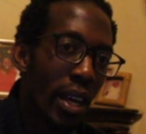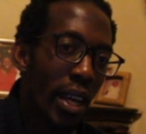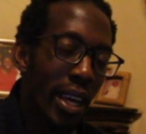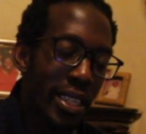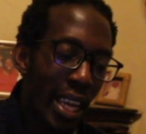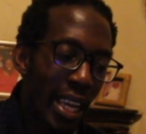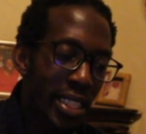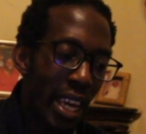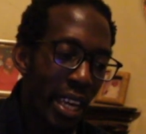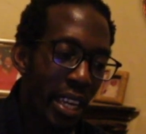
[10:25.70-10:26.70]
It's like
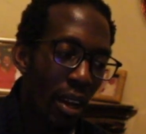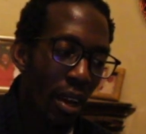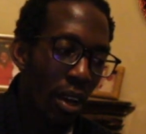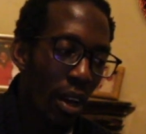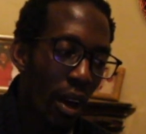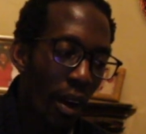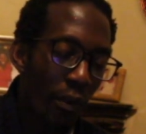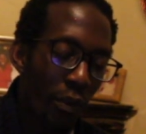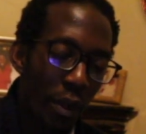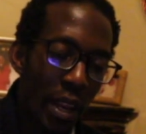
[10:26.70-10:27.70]
saying,
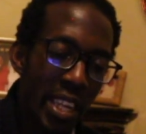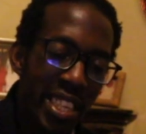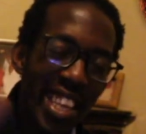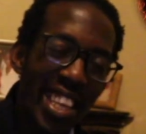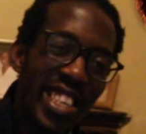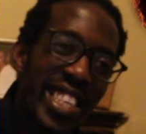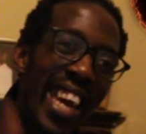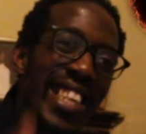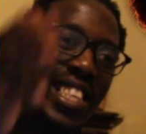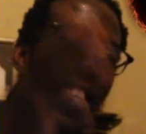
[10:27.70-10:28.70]
let's say there's
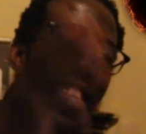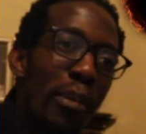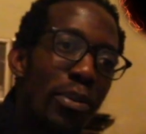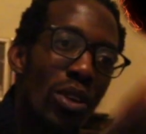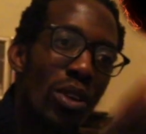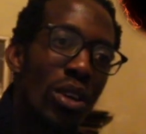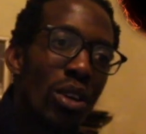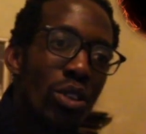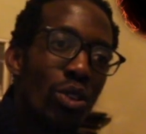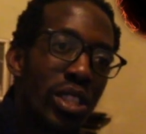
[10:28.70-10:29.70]
10 steps
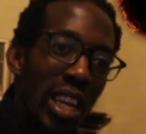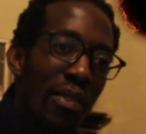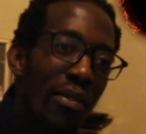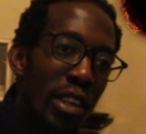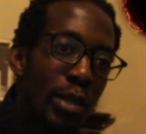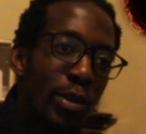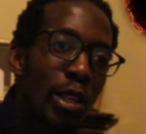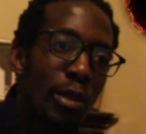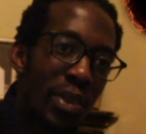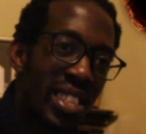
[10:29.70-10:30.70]
to deliver a
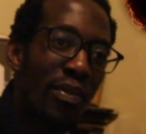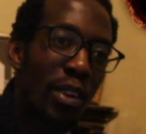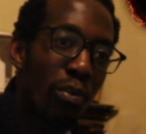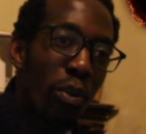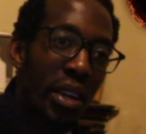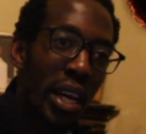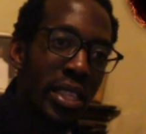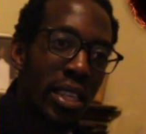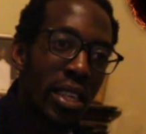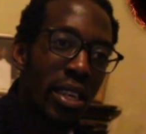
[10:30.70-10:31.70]
specific
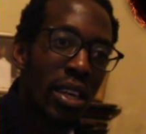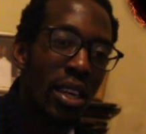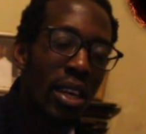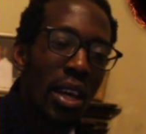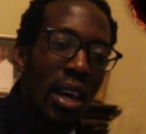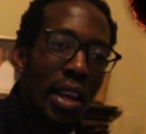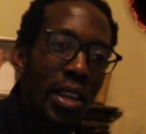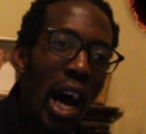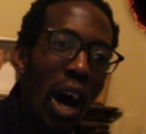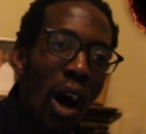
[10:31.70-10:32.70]
product.
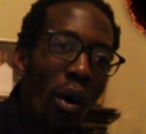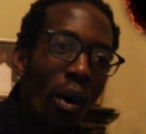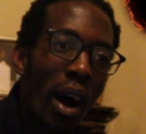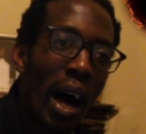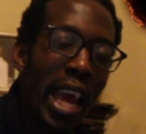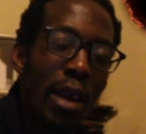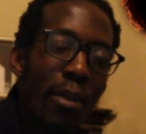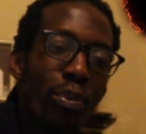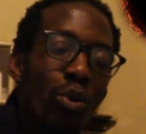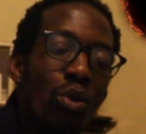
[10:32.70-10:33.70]
Now I
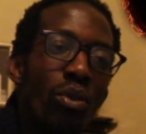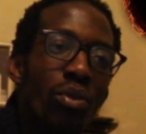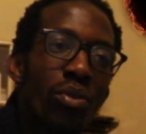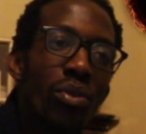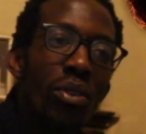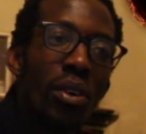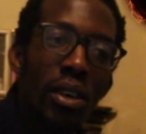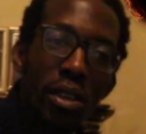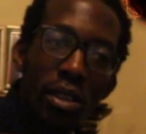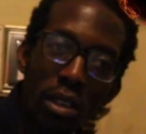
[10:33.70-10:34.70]
improve
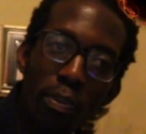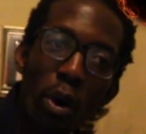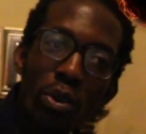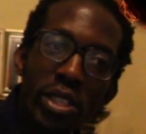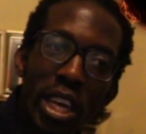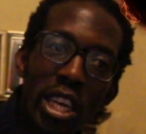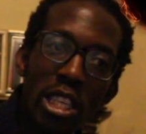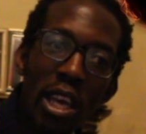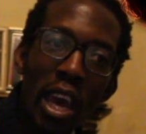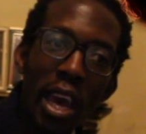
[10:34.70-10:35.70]
the process,
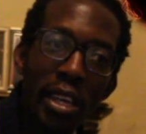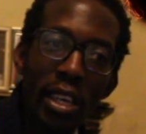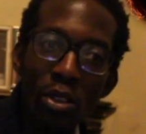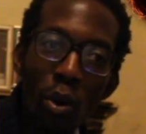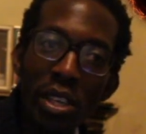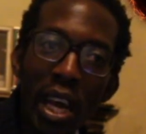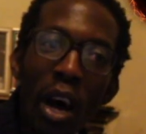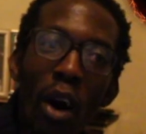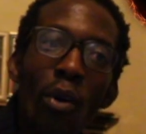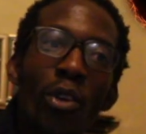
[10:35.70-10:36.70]
and there's only
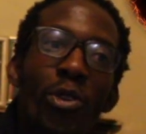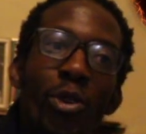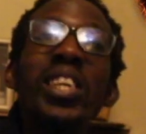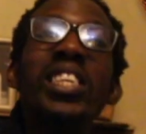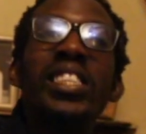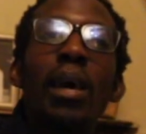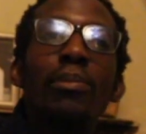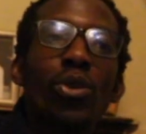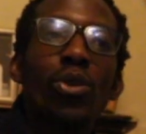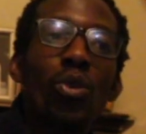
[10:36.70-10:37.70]
now 3
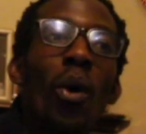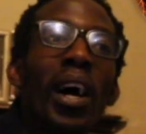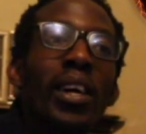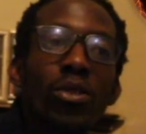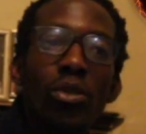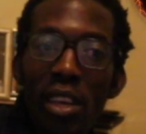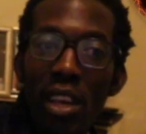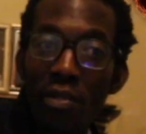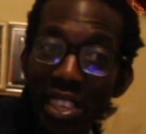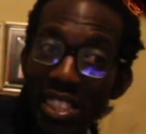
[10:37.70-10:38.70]
steps required to
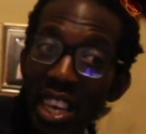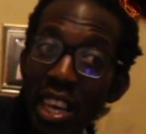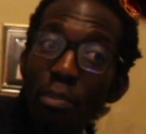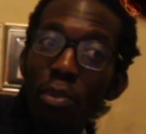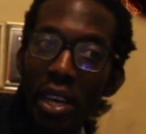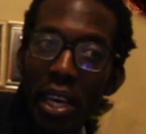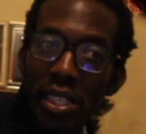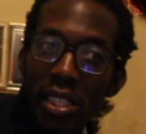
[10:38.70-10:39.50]
deliver the same product.